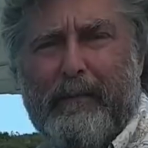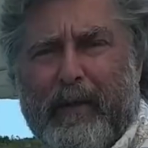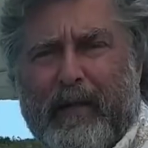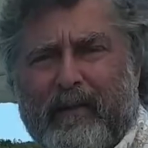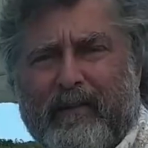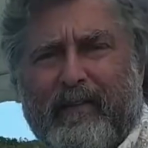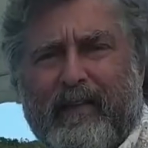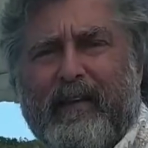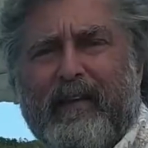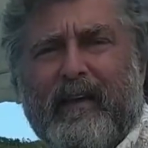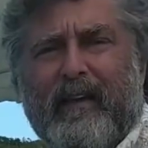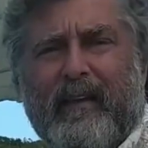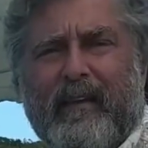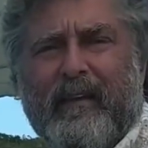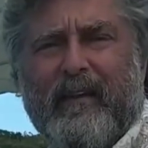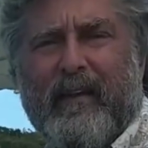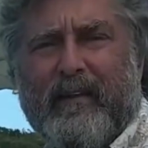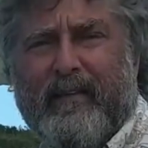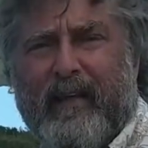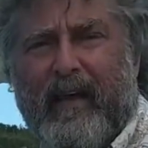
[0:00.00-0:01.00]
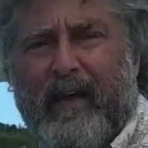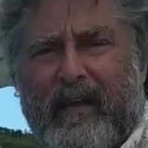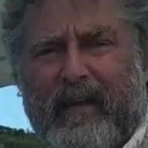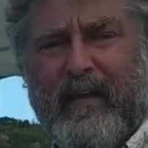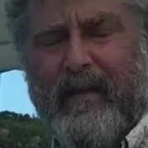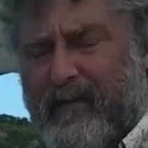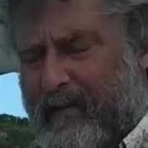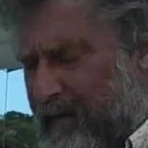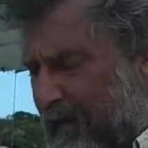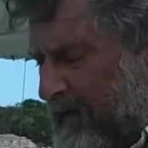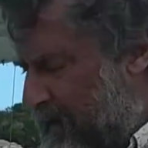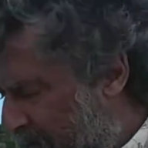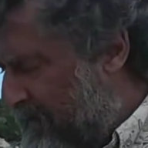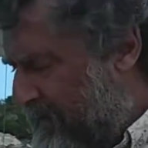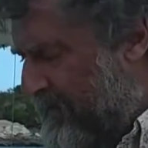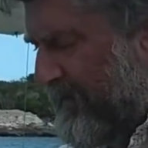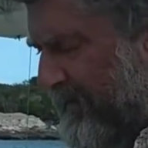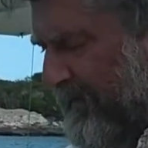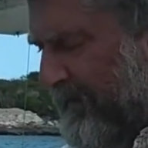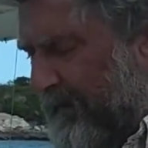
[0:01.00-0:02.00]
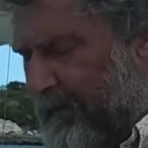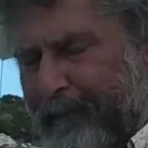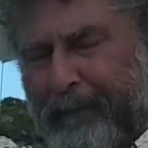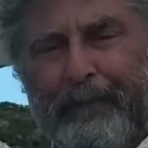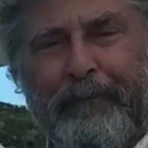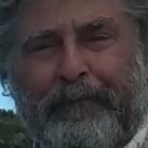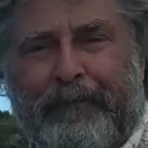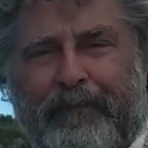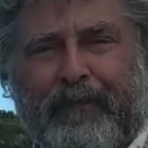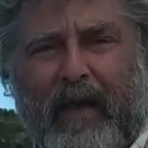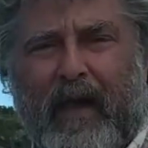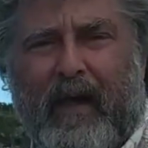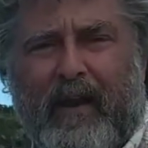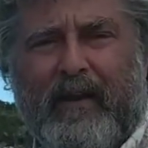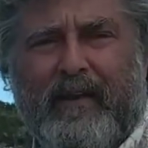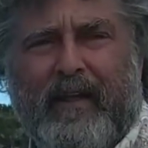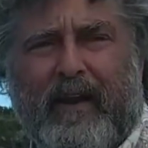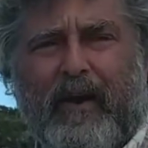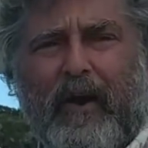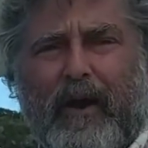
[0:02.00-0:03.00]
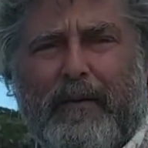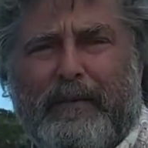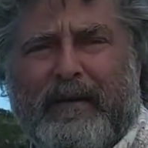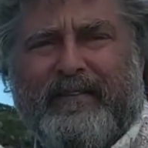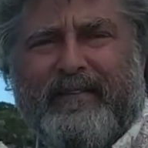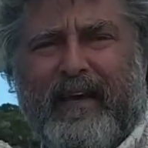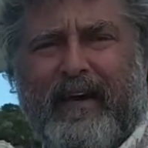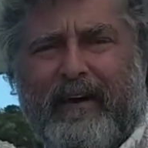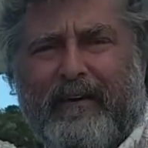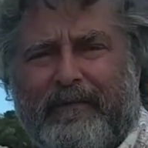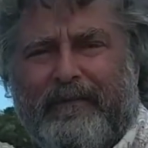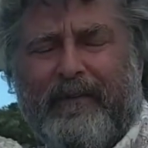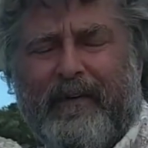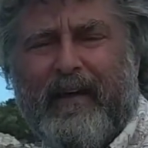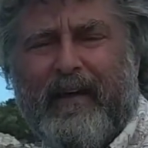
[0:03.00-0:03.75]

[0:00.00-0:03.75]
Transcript: built and designed it and um, kind of did it all myself.